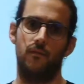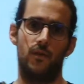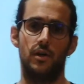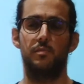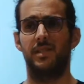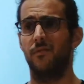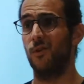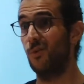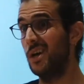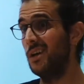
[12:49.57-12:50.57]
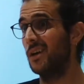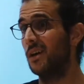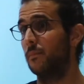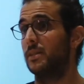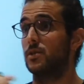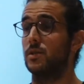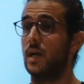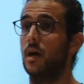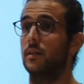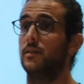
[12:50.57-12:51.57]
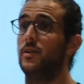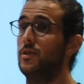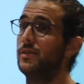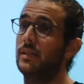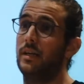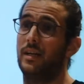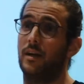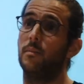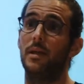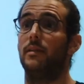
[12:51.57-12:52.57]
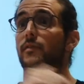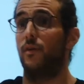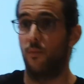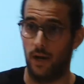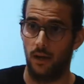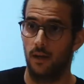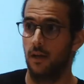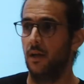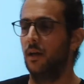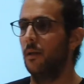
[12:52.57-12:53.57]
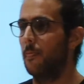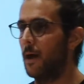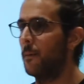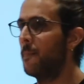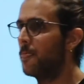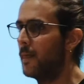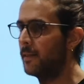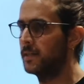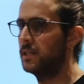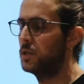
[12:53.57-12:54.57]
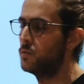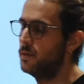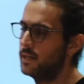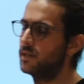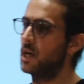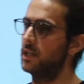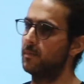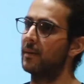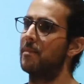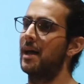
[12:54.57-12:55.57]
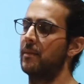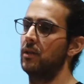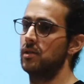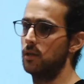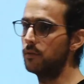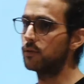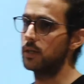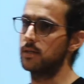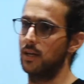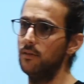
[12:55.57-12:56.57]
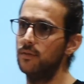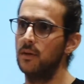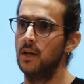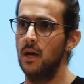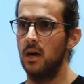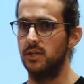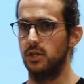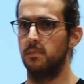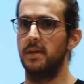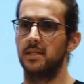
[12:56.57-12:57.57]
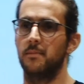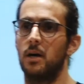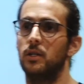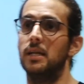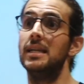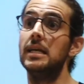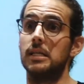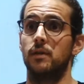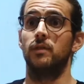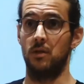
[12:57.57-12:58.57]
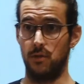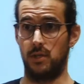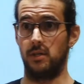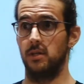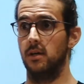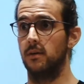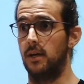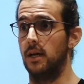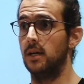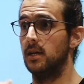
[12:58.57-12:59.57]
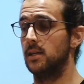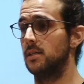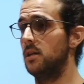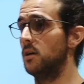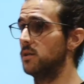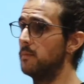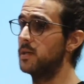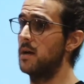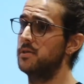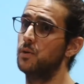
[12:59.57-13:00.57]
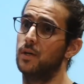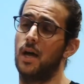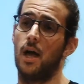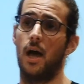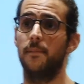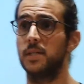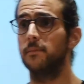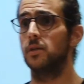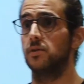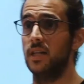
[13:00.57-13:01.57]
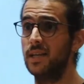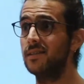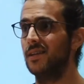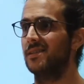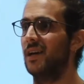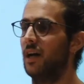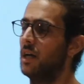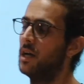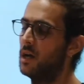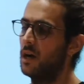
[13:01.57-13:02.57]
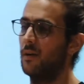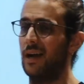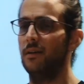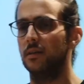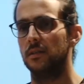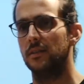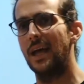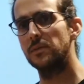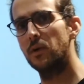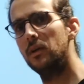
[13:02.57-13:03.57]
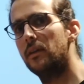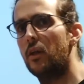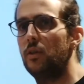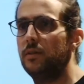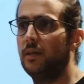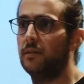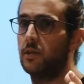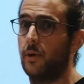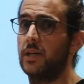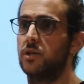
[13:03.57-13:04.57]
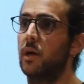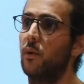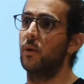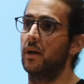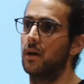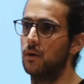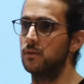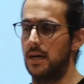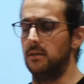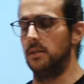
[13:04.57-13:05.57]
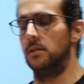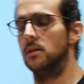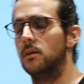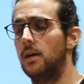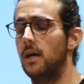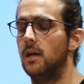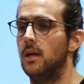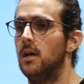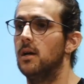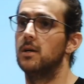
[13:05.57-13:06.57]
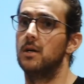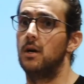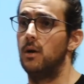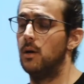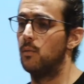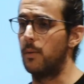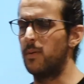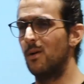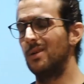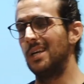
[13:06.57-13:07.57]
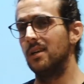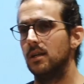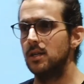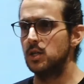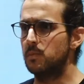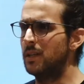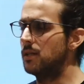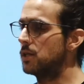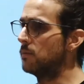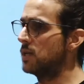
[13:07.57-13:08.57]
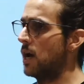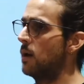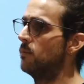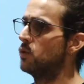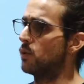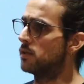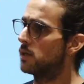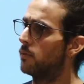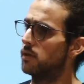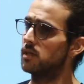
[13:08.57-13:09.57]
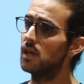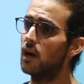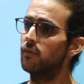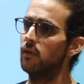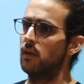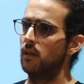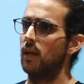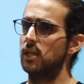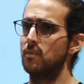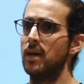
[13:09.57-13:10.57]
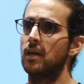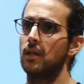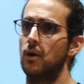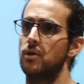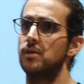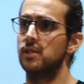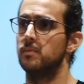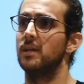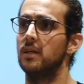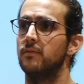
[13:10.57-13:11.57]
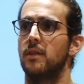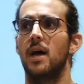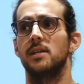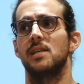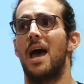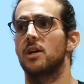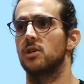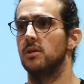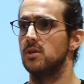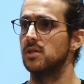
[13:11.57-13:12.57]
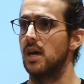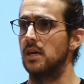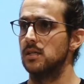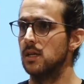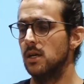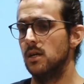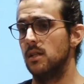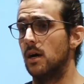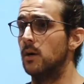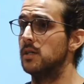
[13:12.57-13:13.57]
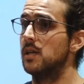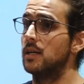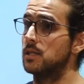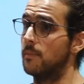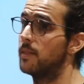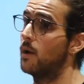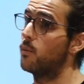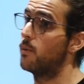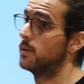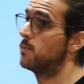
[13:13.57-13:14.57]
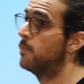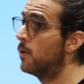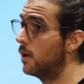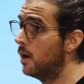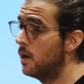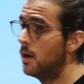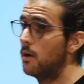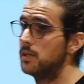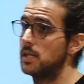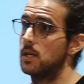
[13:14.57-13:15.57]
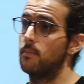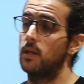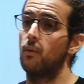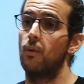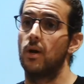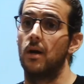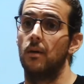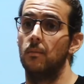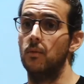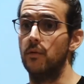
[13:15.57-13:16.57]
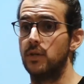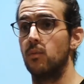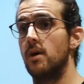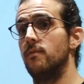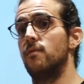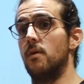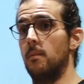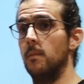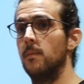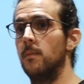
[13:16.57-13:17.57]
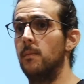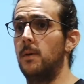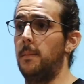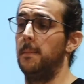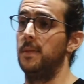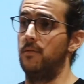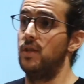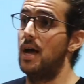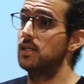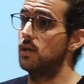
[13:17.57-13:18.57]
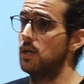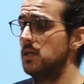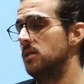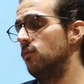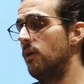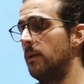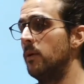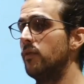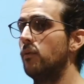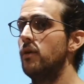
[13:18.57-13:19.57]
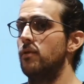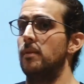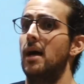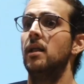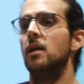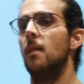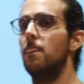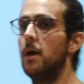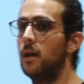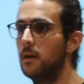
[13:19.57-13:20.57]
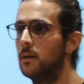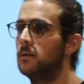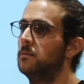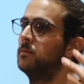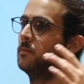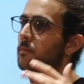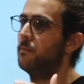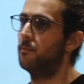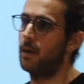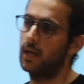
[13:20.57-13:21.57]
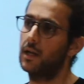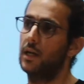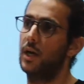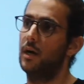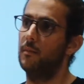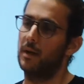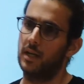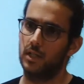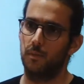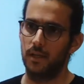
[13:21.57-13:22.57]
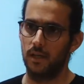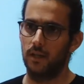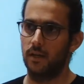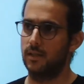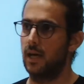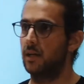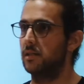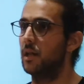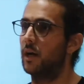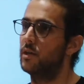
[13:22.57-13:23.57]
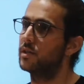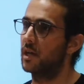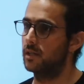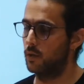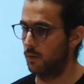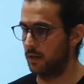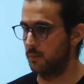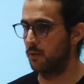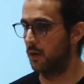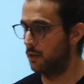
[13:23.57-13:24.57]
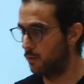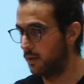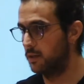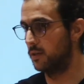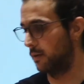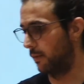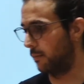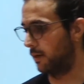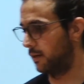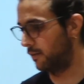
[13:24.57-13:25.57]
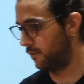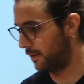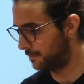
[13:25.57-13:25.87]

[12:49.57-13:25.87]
very specific way, but it turns out that they're using it in a completely different way. Now, that doesn't necessarily speak bad about the software itself. It just speaks about the needs of the users, right? So sometimes you want to adapt those needs and say, all right, that's probably the direction that we to go down to, right? Or we're probably spending some time doing some other stuff that is making our users believe that that is the actual use case. Now, is that something that we want to support, or is that something that we want to move away from? Right? If the answer is we want to move away from that, then make it clear, make it explicit that that is not a use case that you want to support and you want to do something completely different.